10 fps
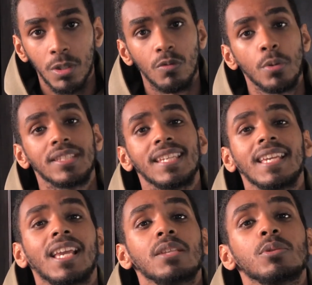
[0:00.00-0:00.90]
We're going to roll to
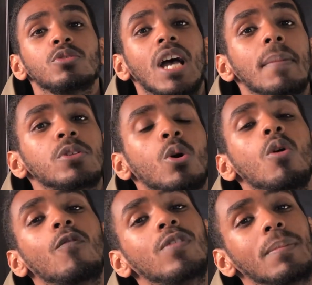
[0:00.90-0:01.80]
10k subscribers,
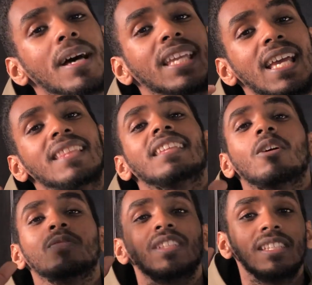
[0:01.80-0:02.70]
hopefully by the end
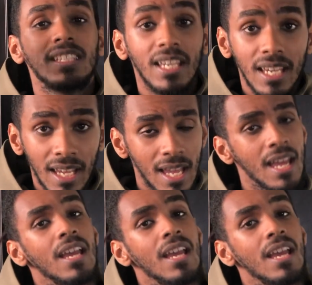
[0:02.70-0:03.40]
of the year.